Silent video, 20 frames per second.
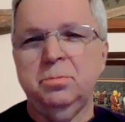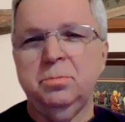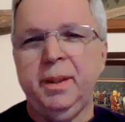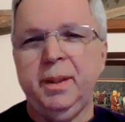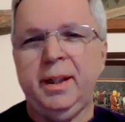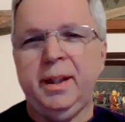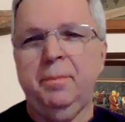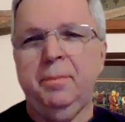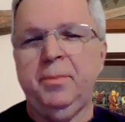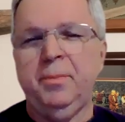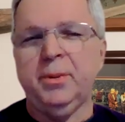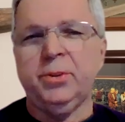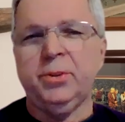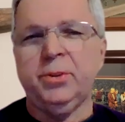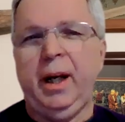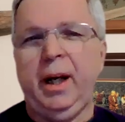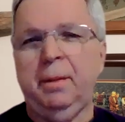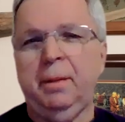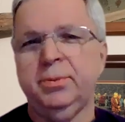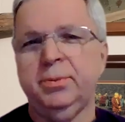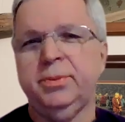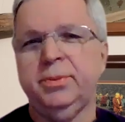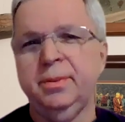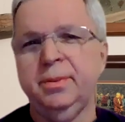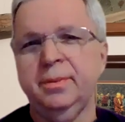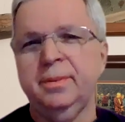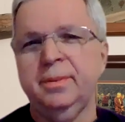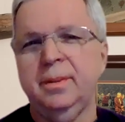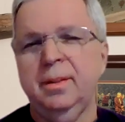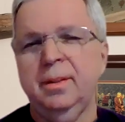pick up the scraps
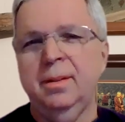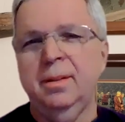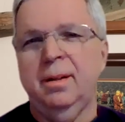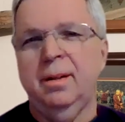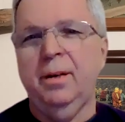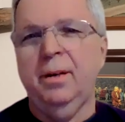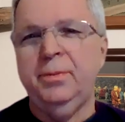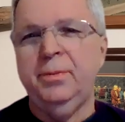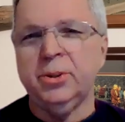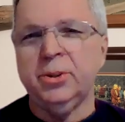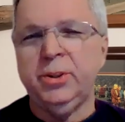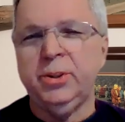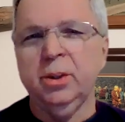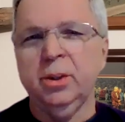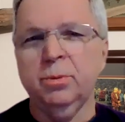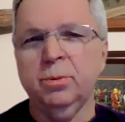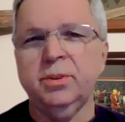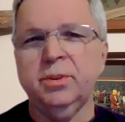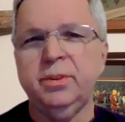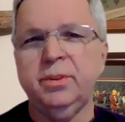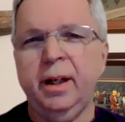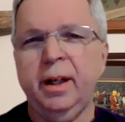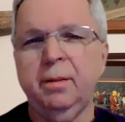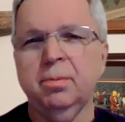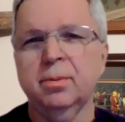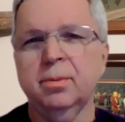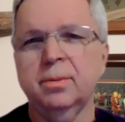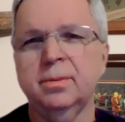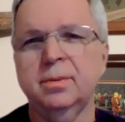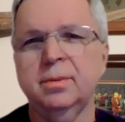off your children's
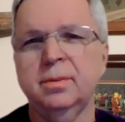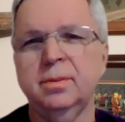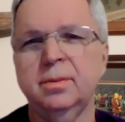table.